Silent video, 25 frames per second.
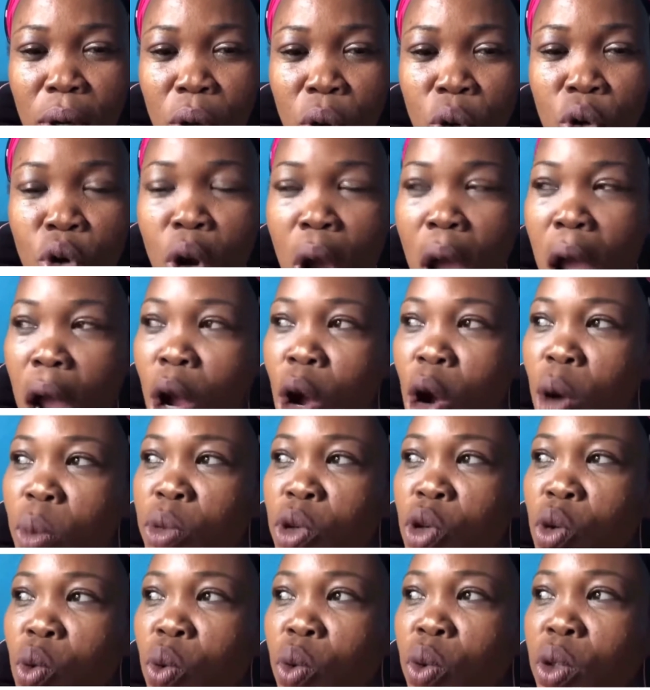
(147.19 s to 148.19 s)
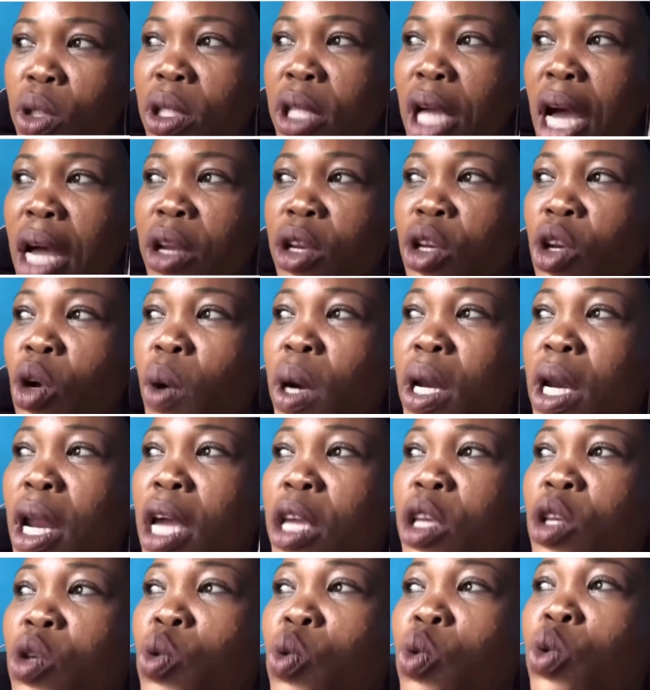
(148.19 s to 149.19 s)
You know I come use that now and
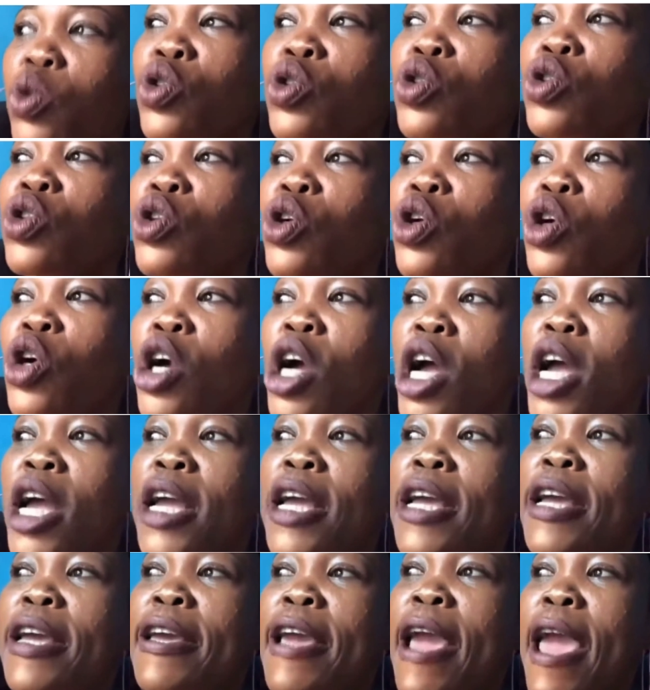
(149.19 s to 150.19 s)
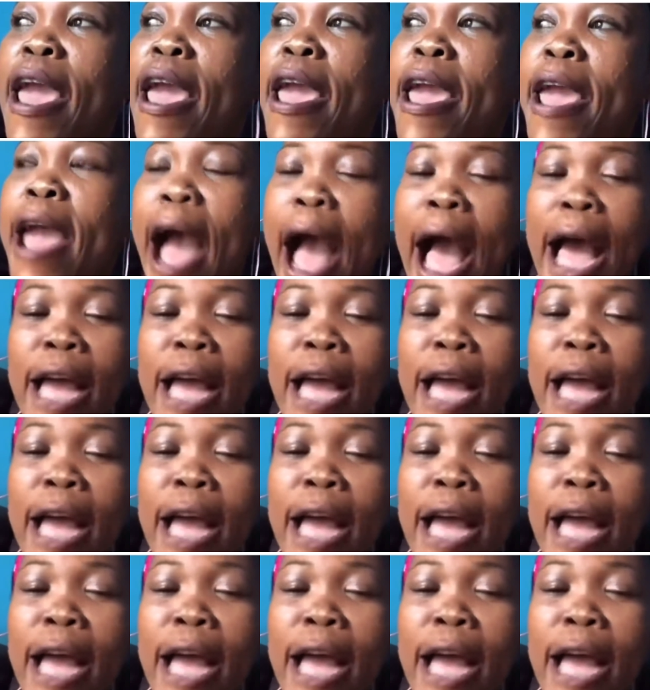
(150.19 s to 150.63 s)
I use the